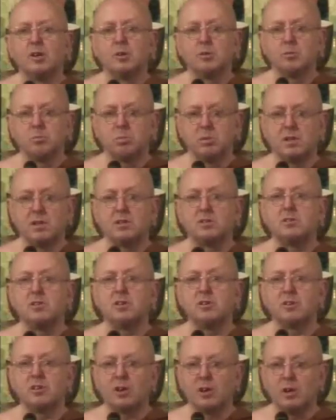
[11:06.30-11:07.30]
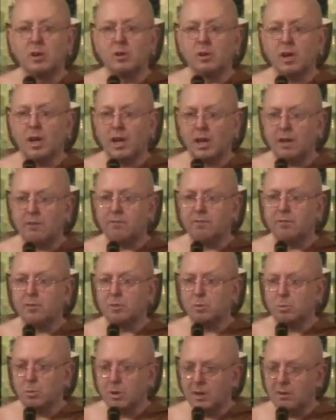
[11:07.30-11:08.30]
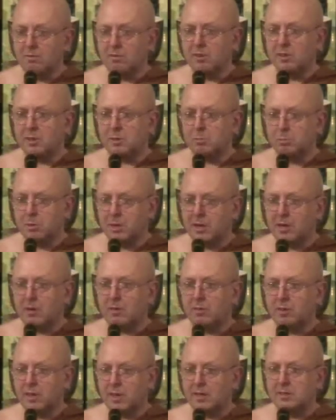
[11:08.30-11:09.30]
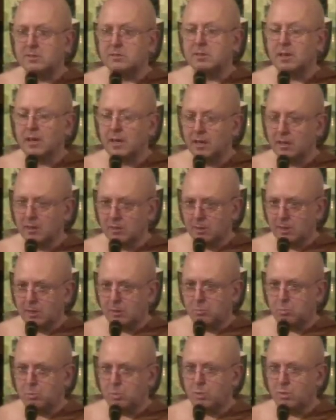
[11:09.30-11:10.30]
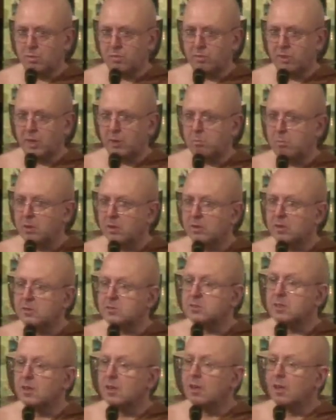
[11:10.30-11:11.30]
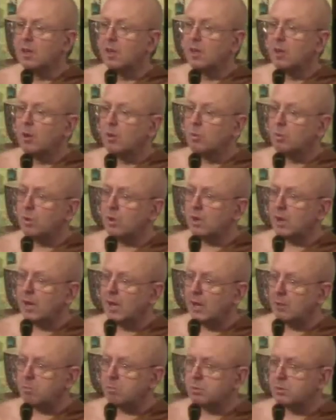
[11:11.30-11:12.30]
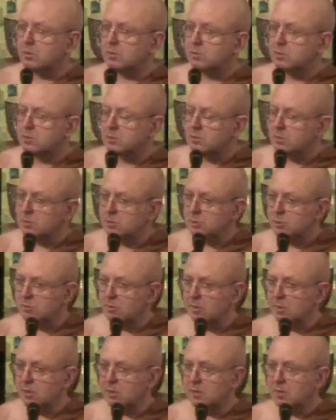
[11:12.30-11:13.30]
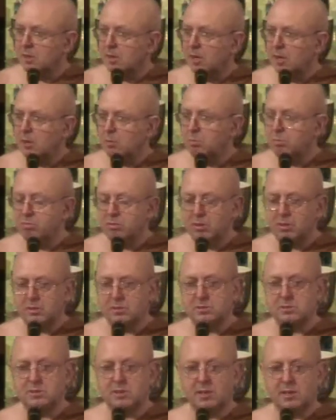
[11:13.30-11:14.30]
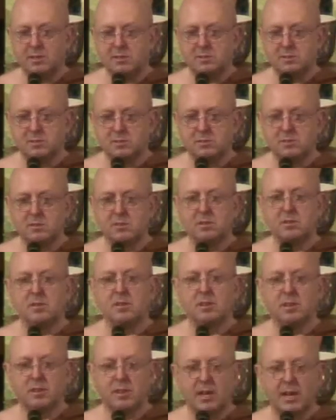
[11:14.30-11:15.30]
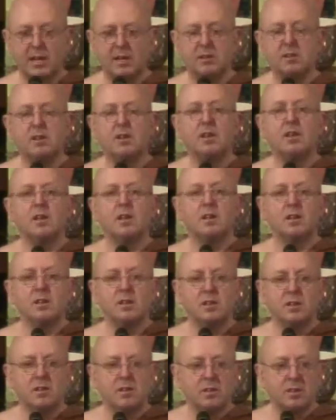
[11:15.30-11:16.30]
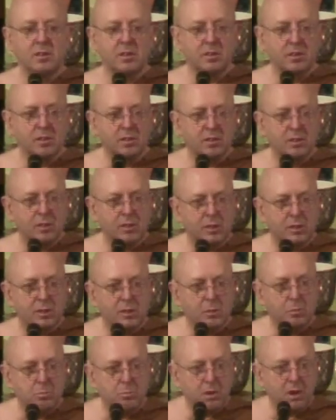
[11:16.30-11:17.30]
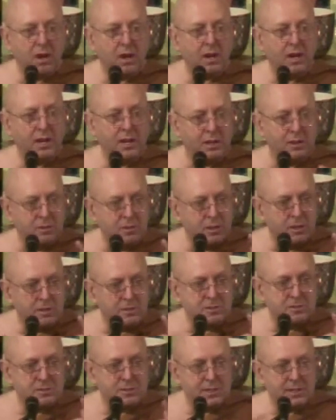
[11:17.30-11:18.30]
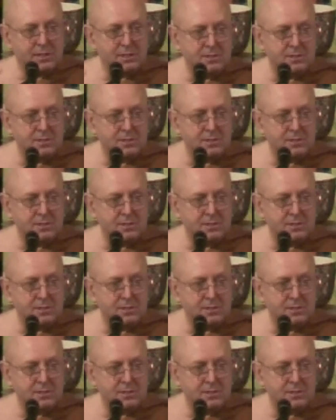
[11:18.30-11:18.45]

But you don't have to worry about that. Take that morphine, because what happens during the dying process, that the mind, in this sixth